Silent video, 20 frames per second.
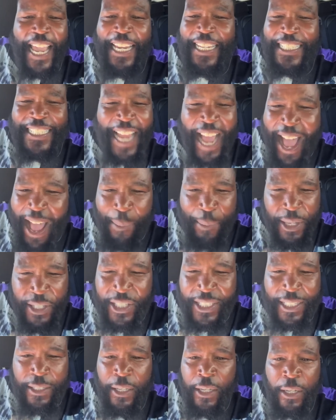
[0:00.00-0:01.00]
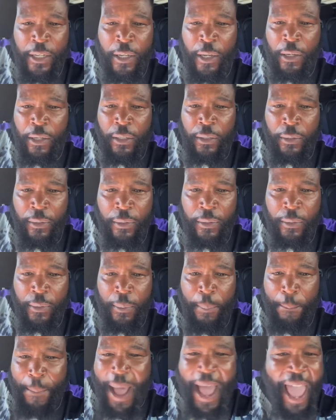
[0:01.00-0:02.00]
St. Thomas.
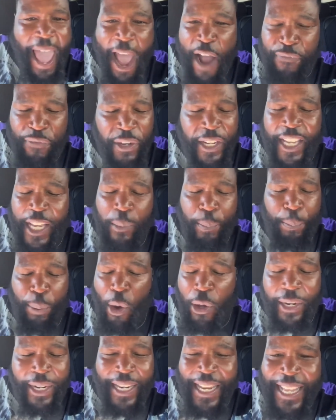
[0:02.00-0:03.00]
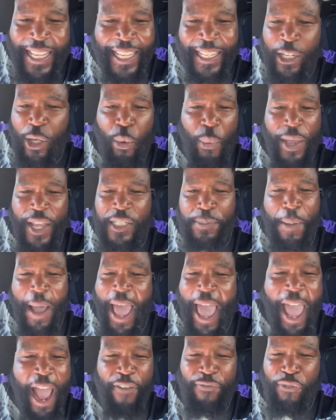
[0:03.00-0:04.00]
My African Puerto Rican
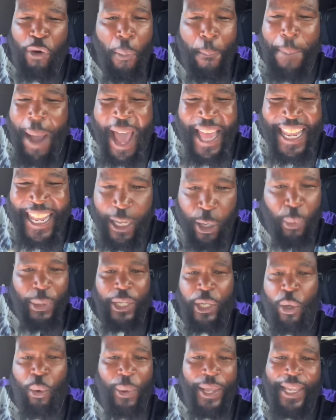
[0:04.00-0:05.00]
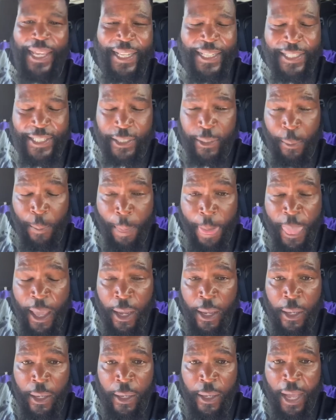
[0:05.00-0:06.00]
queens, my Afro-Boricuan queens.
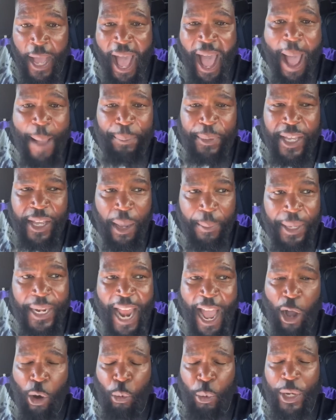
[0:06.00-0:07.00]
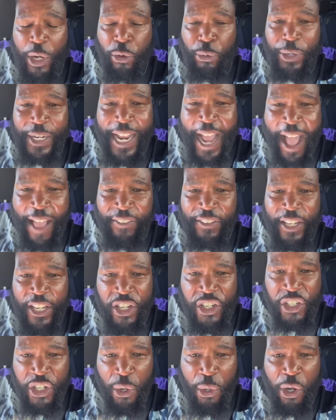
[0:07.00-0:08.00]
I'm coming out with a
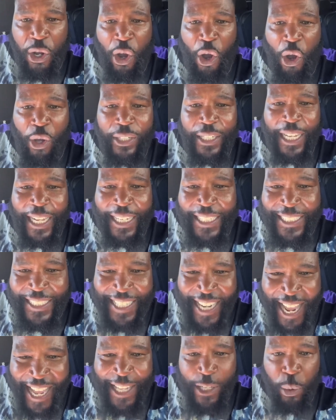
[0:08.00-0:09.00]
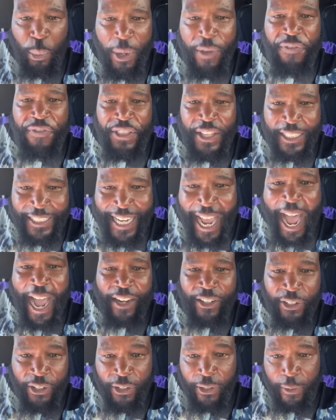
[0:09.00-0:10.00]
reality show called A Date with the
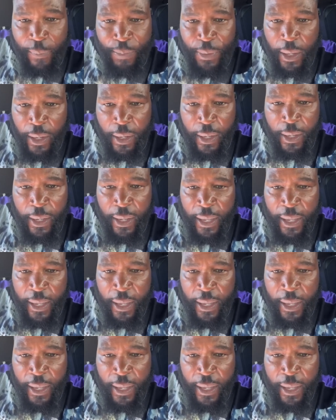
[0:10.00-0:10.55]
Doctor.